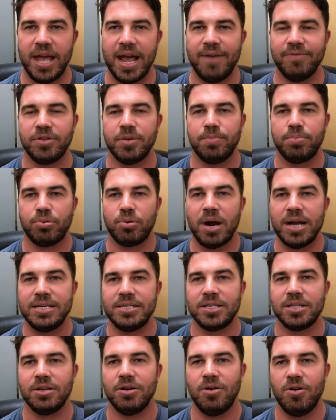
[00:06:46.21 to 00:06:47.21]
They have to
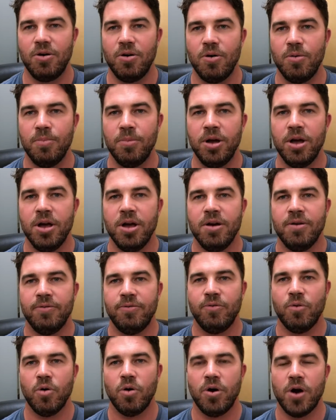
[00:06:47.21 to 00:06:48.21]
price the home
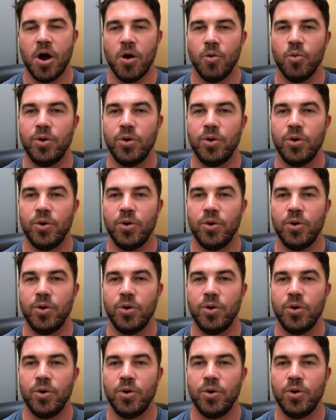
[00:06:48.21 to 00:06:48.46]
for